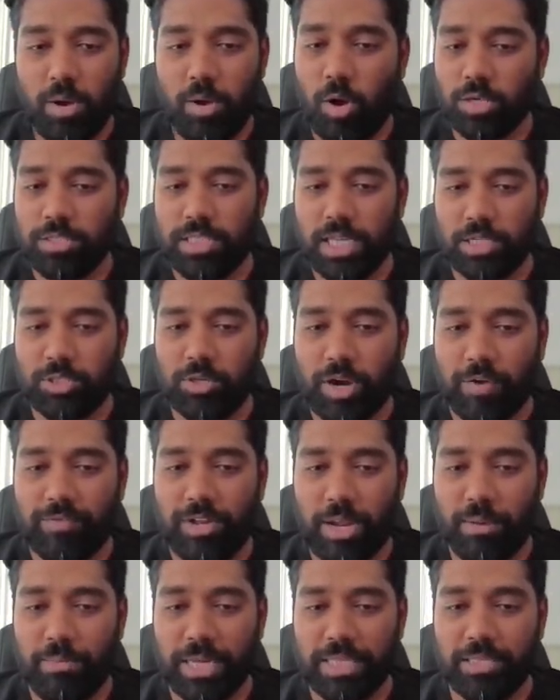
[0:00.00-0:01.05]
Costa should have
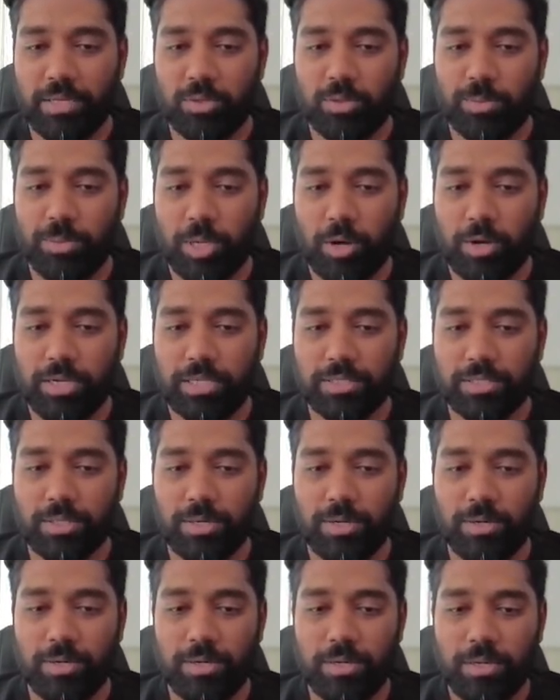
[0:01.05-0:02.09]
done better, to be honest. You
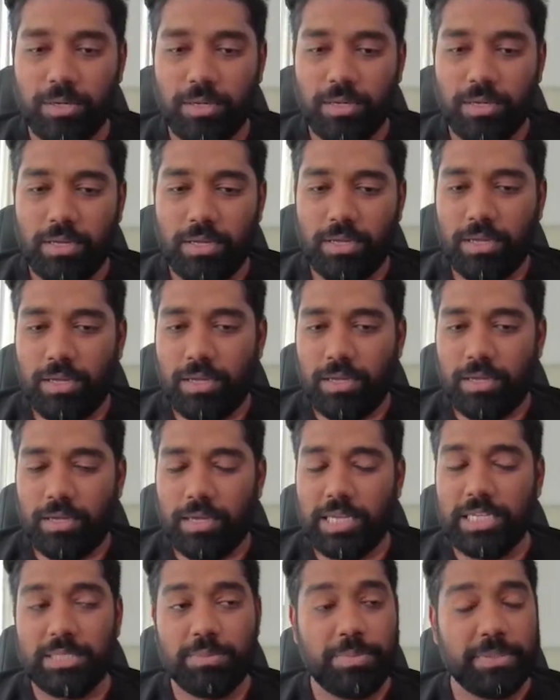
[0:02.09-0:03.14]
know,
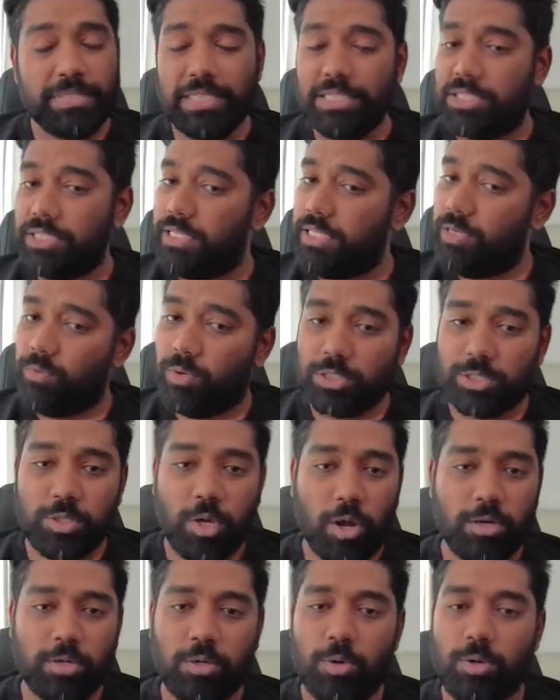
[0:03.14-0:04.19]
his positioning was
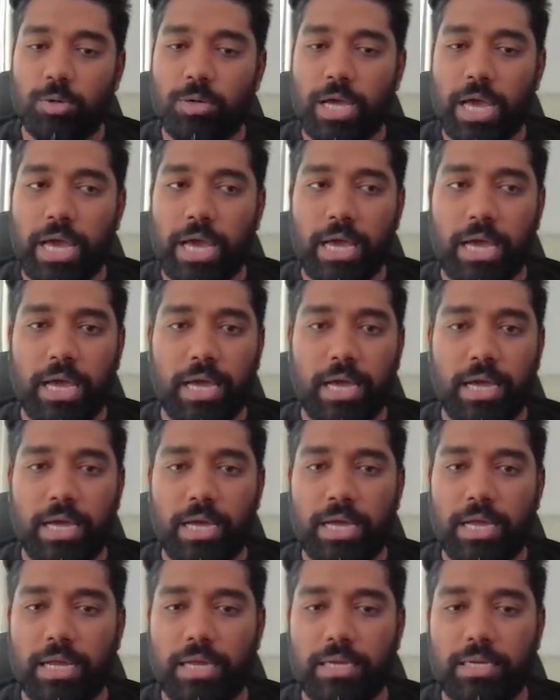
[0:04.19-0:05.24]
not good,
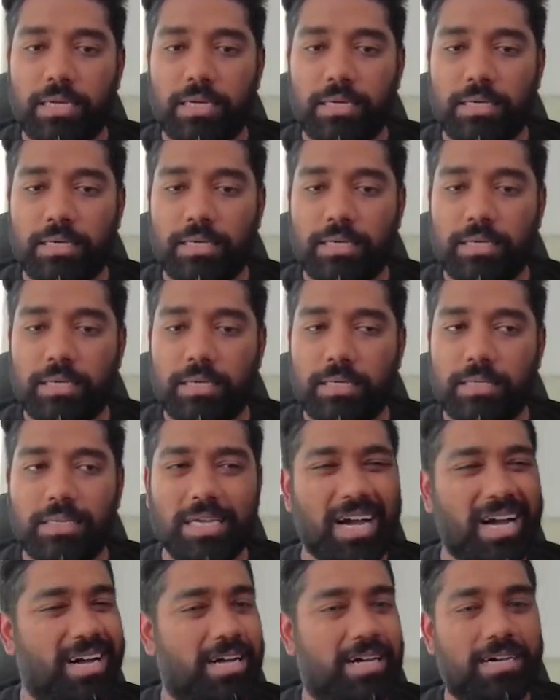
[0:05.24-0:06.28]
and
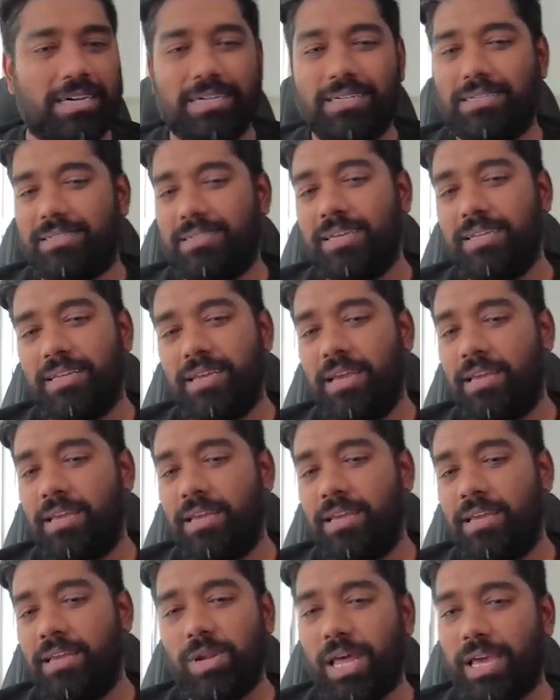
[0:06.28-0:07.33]
yeah, it,
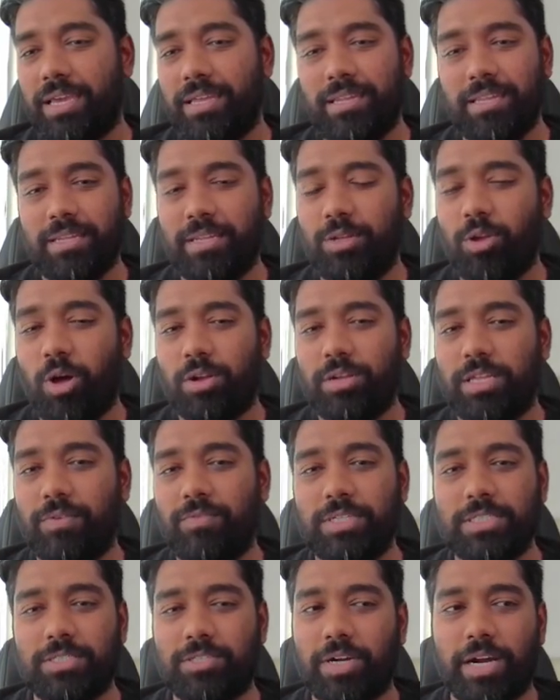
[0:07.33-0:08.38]
it looked like he did not
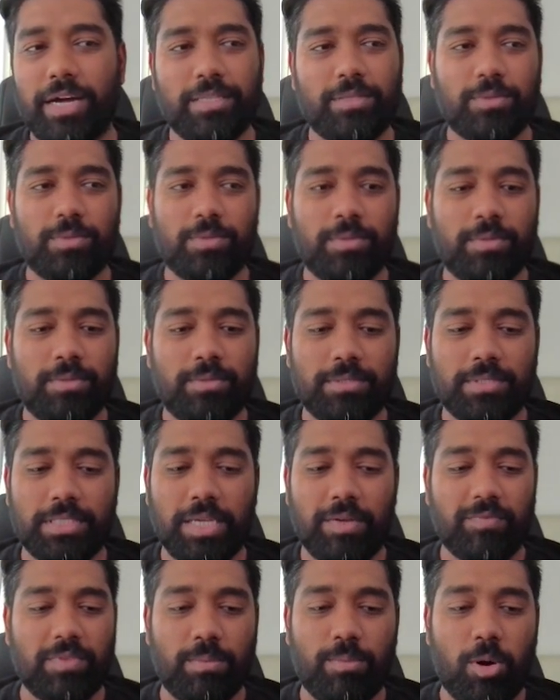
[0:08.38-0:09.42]
even try to
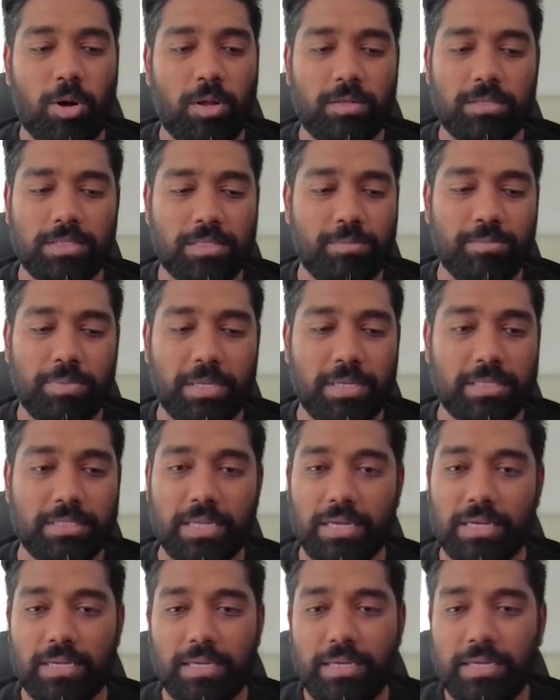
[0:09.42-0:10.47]
save the ball. Simple as
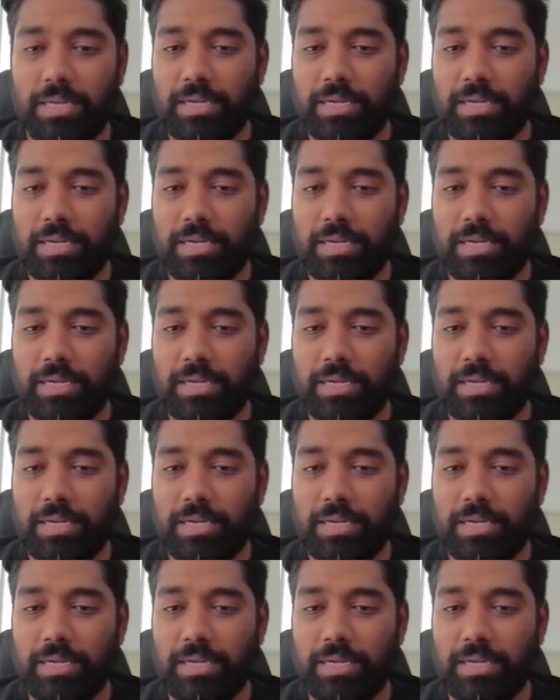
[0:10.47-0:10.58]
that.